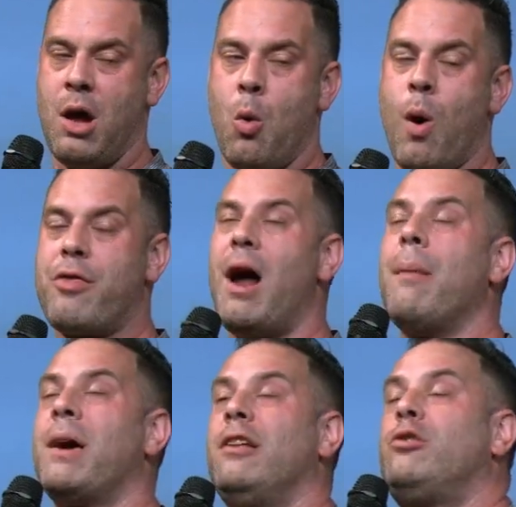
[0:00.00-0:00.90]
whether I'm
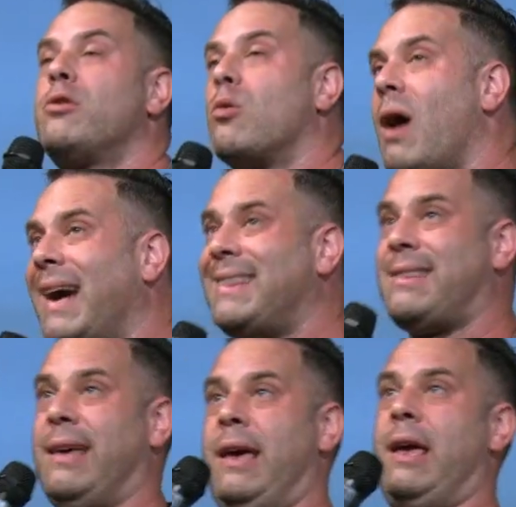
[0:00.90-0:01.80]
going to do the right
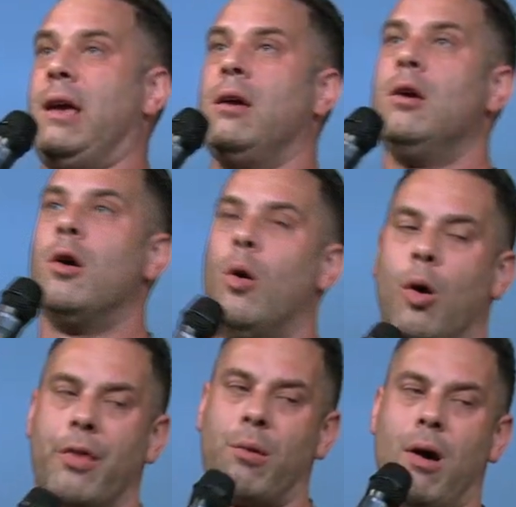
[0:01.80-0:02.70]
thing
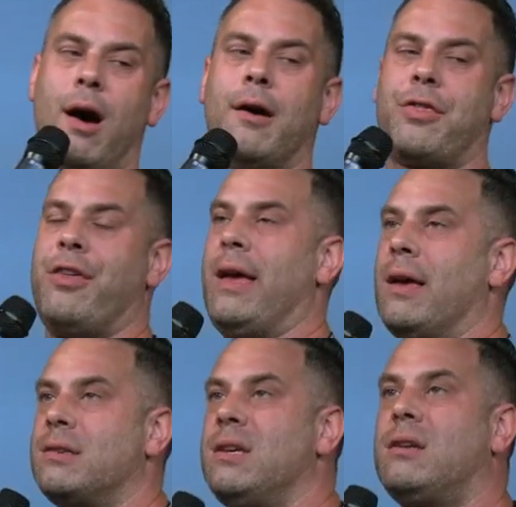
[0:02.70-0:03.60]
or the wrong
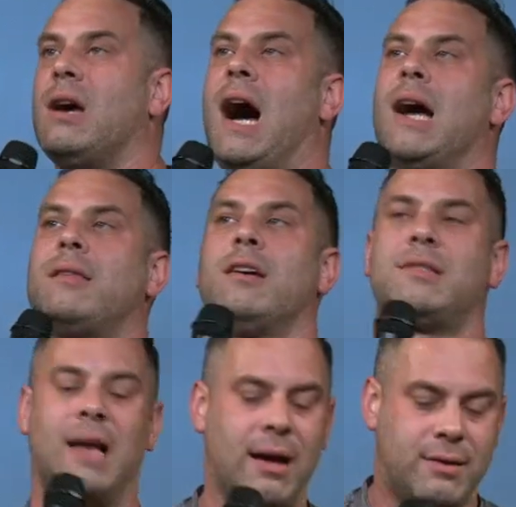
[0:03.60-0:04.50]
thing. See, God
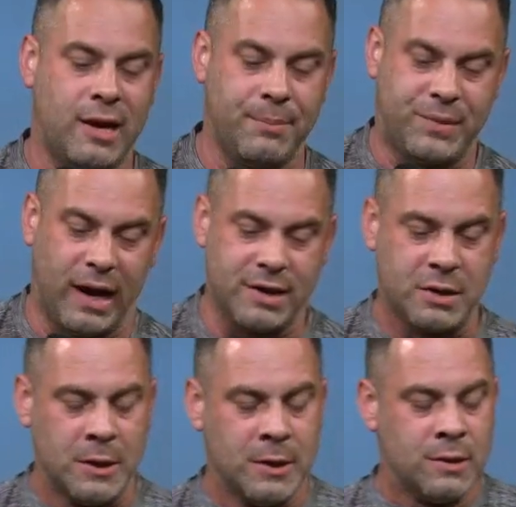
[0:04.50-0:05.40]
does not tempt us
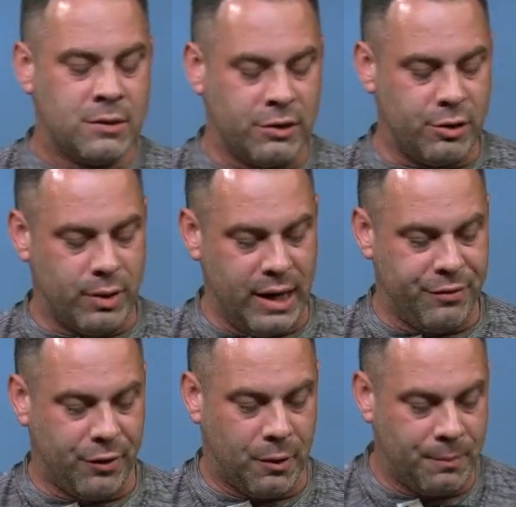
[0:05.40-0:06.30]
to do
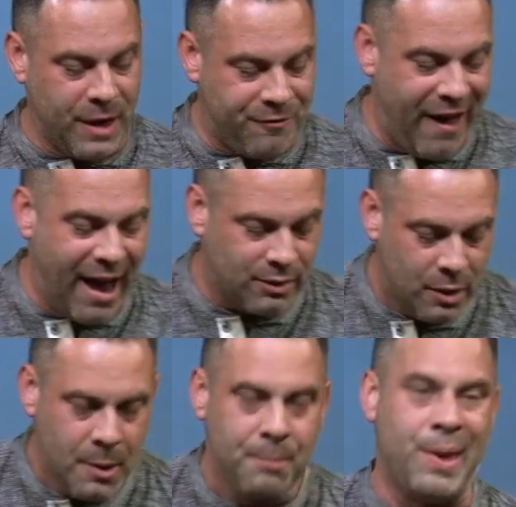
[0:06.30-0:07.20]
evil. In fact,
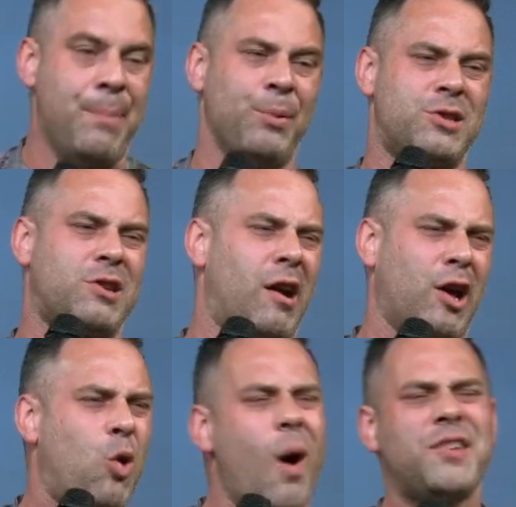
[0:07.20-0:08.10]
people started
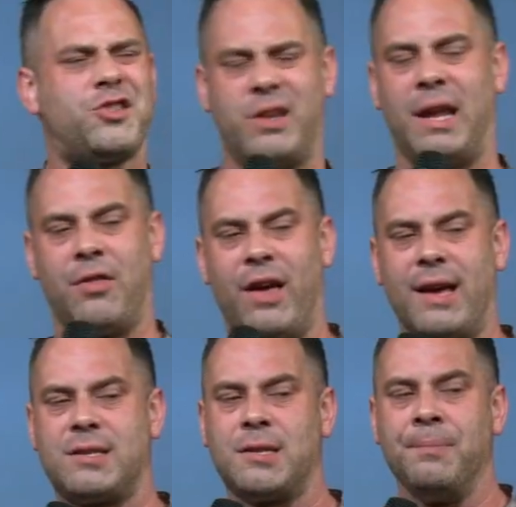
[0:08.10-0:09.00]
questioning
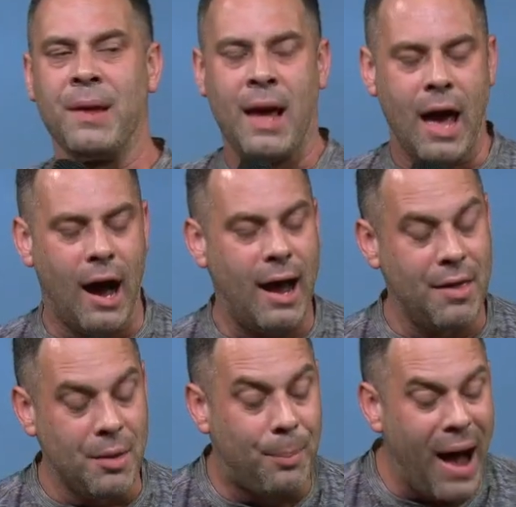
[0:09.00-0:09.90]
this in
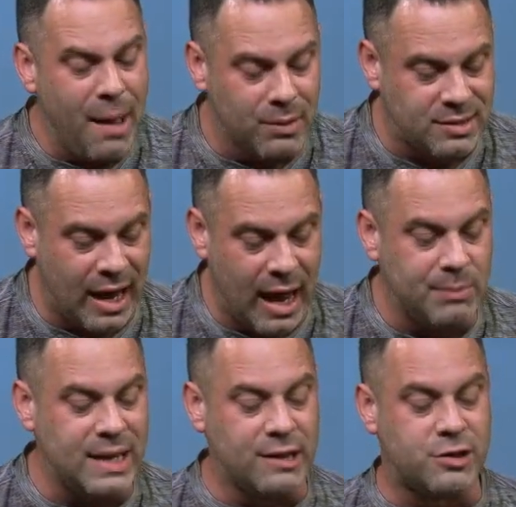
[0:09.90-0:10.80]
the Bible
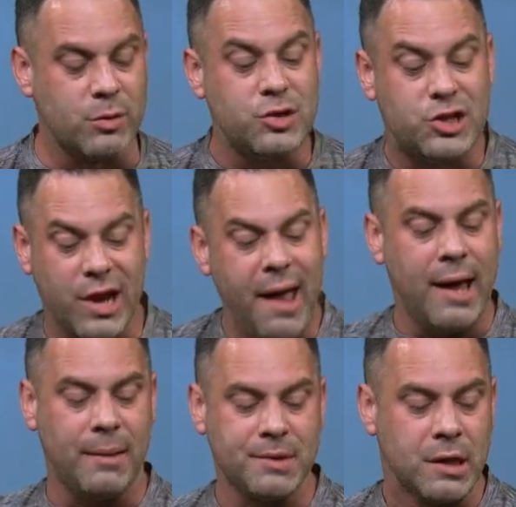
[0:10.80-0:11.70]
times. And so
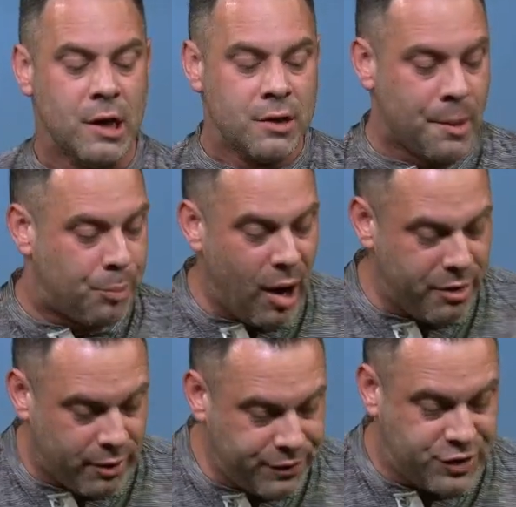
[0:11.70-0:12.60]
James, the
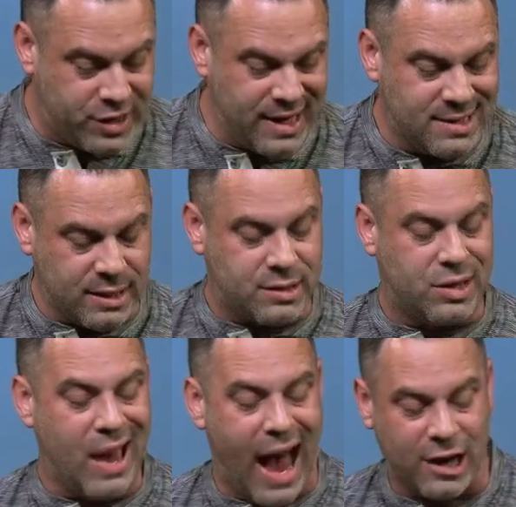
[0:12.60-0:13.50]
brother of Jesus,
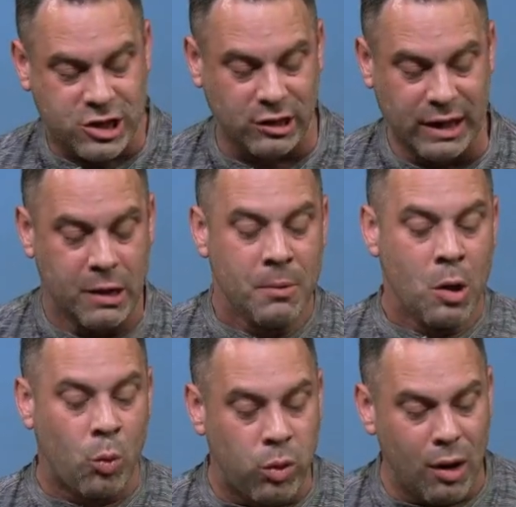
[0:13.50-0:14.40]
he actually
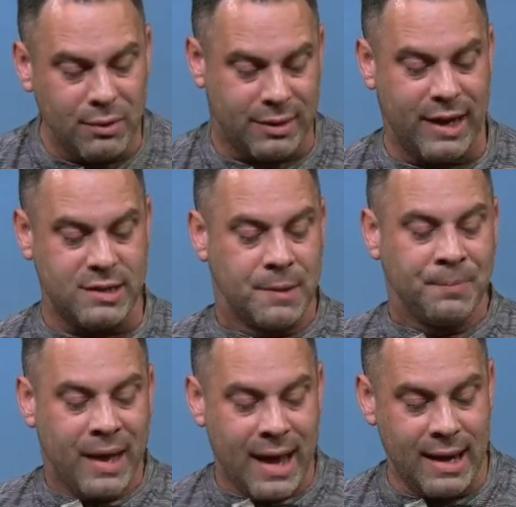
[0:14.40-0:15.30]
wrote
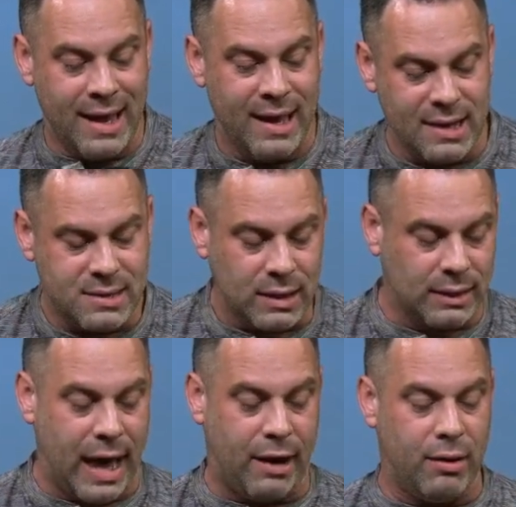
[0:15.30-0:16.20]
this in his
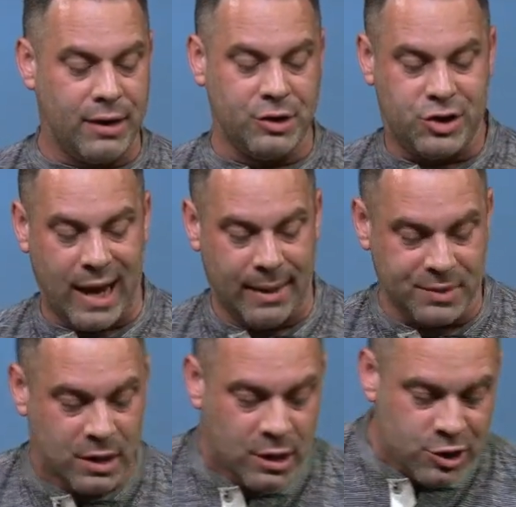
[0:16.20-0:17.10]
letter in
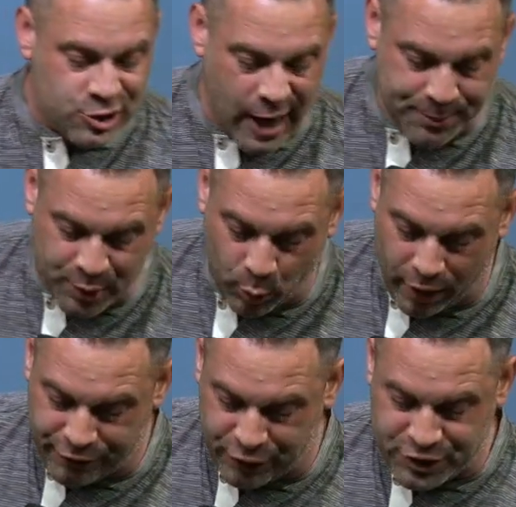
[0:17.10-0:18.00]
James chapter
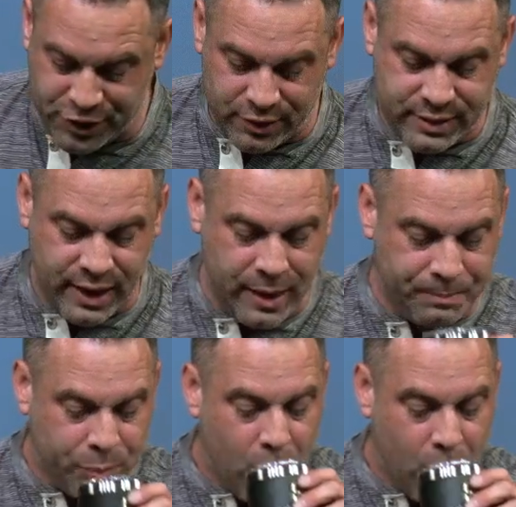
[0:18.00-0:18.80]
1, verse 13.